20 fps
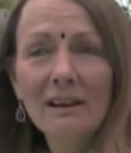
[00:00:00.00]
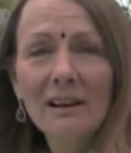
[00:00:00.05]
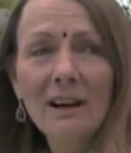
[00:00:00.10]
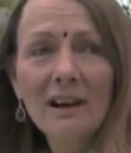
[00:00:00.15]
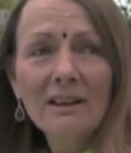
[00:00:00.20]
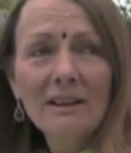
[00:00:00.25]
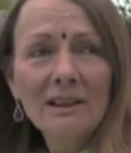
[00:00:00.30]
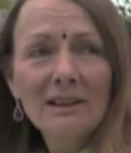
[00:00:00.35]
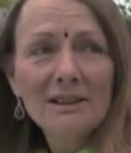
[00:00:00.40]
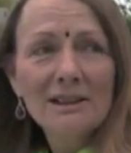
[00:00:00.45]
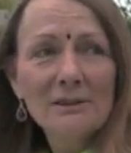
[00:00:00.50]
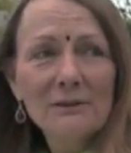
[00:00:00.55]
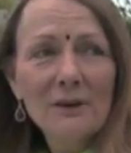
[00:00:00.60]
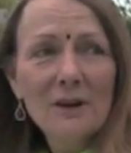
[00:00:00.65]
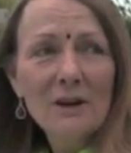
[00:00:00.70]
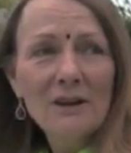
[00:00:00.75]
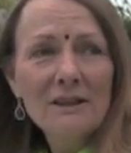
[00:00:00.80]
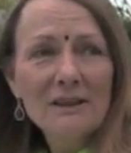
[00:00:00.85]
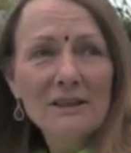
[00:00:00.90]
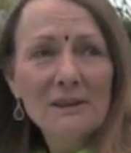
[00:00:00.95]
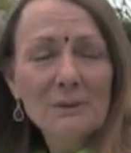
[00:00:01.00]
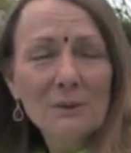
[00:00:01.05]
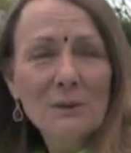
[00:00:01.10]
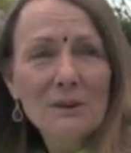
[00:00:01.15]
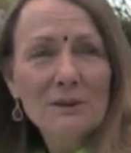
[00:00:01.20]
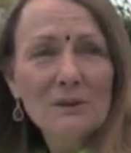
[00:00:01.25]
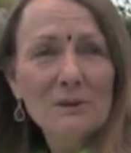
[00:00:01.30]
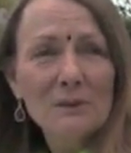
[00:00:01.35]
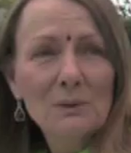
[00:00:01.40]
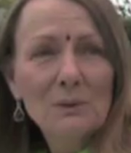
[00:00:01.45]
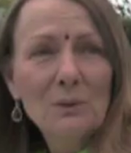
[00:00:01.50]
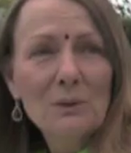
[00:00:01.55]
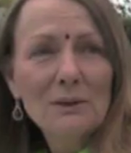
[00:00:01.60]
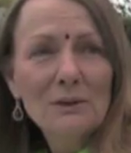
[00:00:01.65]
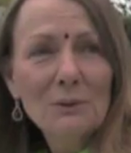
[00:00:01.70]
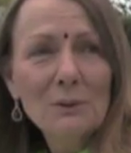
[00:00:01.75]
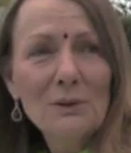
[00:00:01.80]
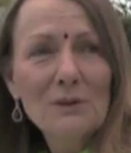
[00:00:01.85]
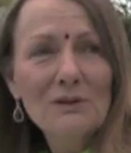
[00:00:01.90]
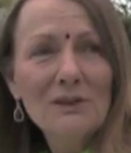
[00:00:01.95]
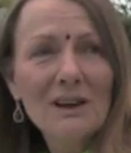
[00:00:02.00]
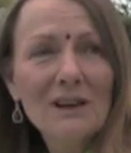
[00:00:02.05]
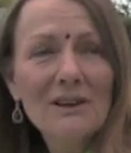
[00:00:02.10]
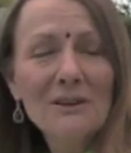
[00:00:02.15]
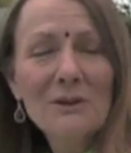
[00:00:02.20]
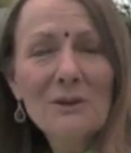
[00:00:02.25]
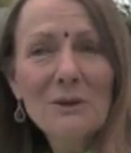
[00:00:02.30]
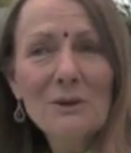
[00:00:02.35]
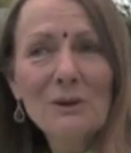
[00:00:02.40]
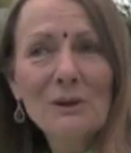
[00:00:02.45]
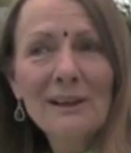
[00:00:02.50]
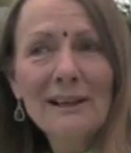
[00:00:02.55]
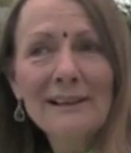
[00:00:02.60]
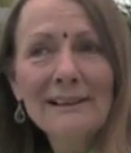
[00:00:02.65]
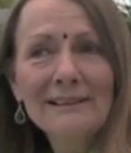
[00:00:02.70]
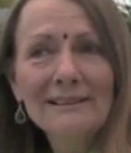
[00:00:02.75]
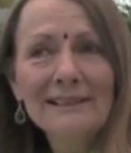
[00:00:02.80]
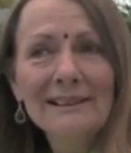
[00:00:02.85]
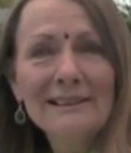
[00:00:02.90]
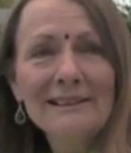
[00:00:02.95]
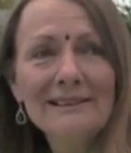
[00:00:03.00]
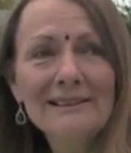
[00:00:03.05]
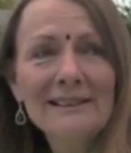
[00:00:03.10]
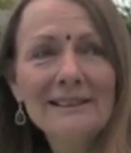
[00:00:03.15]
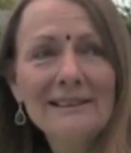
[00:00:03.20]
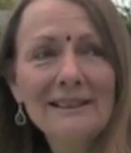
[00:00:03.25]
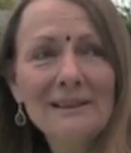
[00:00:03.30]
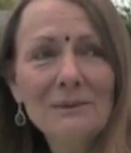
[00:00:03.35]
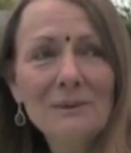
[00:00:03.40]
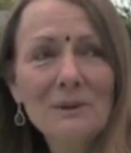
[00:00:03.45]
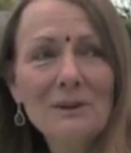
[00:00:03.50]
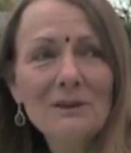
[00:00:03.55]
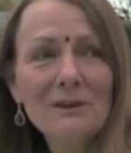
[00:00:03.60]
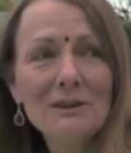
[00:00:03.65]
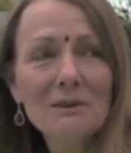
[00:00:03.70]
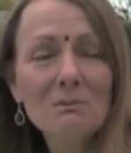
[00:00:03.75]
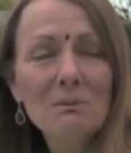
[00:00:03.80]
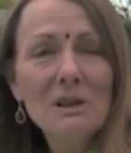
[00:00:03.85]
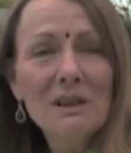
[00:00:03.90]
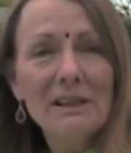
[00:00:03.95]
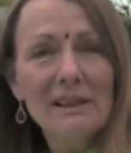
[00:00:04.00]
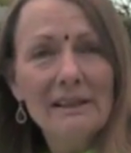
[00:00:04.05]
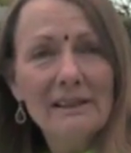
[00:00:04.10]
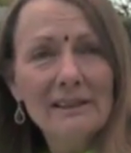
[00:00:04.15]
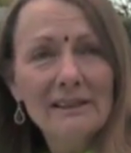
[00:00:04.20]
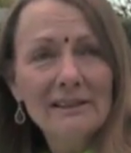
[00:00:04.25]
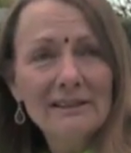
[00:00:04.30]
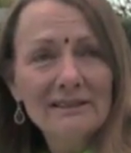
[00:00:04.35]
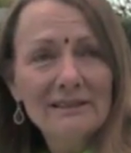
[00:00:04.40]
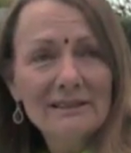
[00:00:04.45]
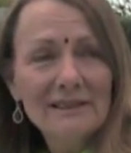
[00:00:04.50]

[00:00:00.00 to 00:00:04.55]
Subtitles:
And as far as what we've gone through lately in dealing with the media,